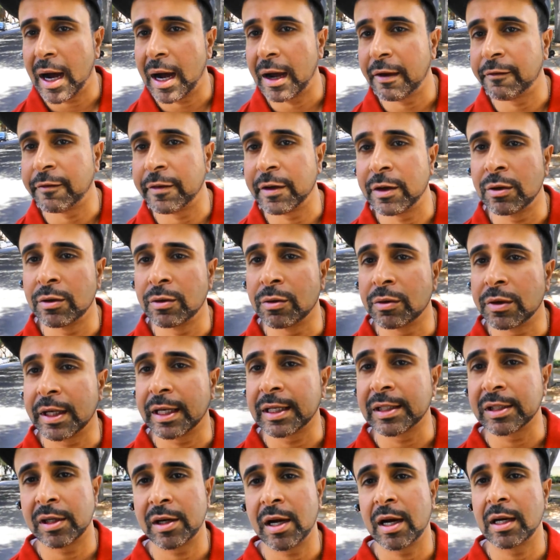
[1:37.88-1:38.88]
I feel
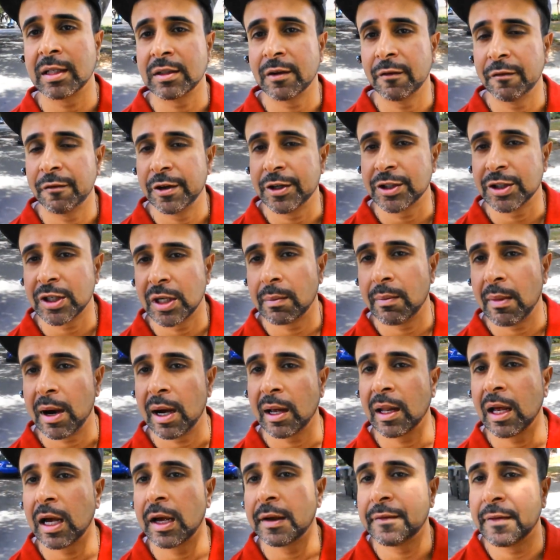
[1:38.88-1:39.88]
things are not sufficient in
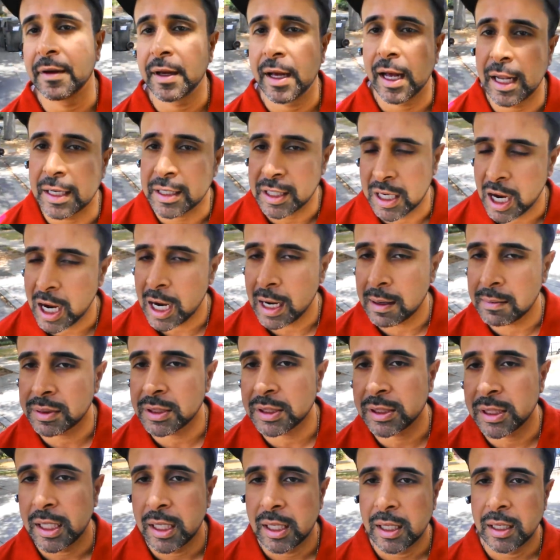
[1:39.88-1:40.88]
my life at
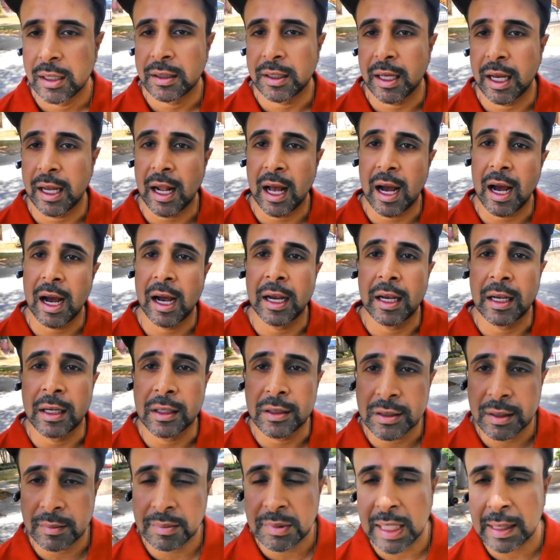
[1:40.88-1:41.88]
times that
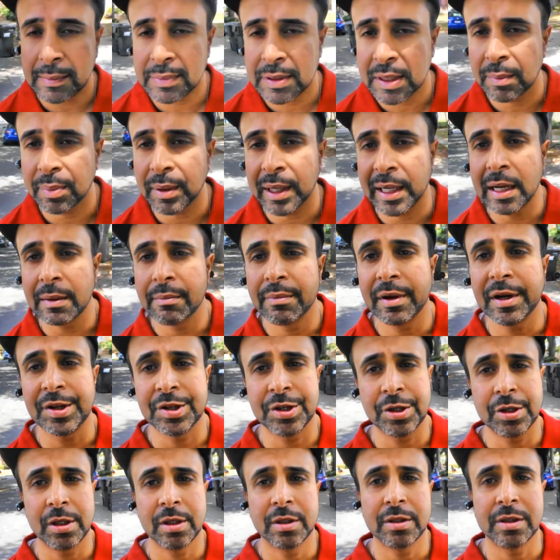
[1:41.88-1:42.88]
I sometimes complain a
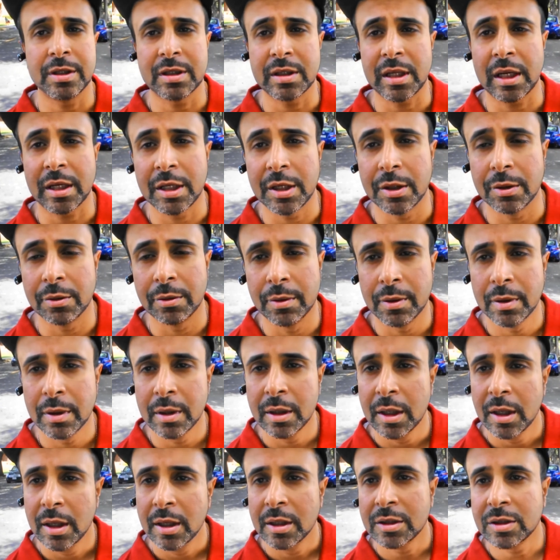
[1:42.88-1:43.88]
bitch, just like you.
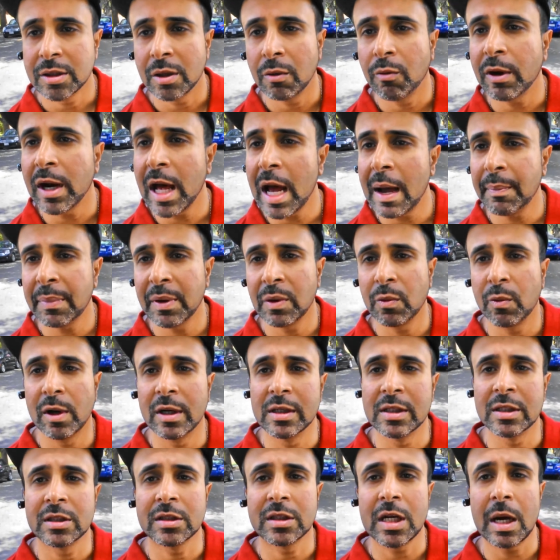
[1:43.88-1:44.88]
So what happened
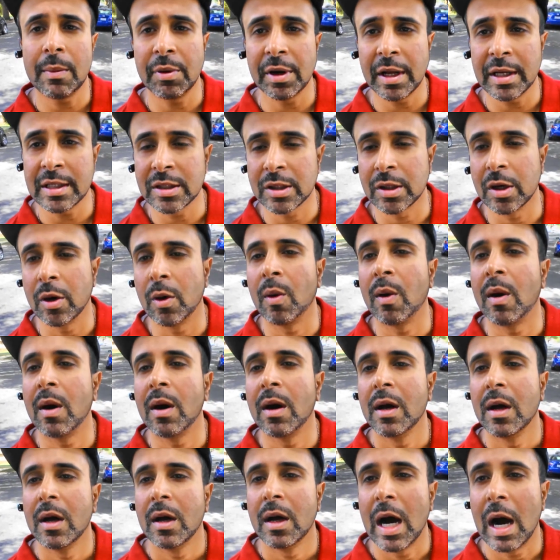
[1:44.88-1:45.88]
was a couple days ago,
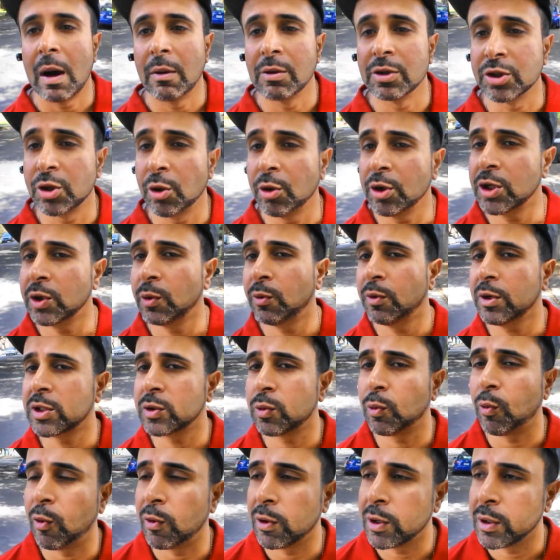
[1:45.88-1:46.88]
I was going towards
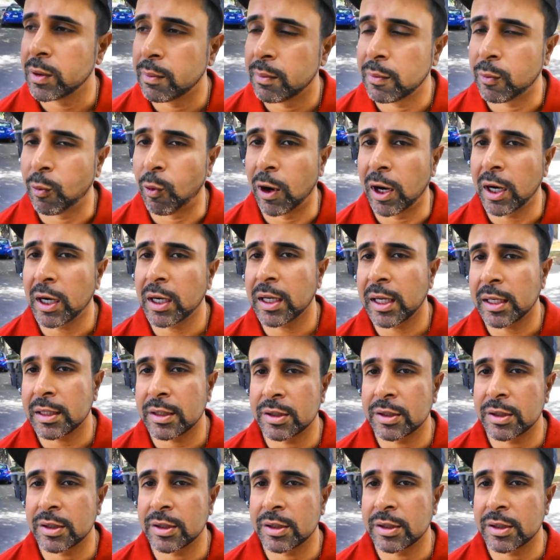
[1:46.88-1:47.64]
work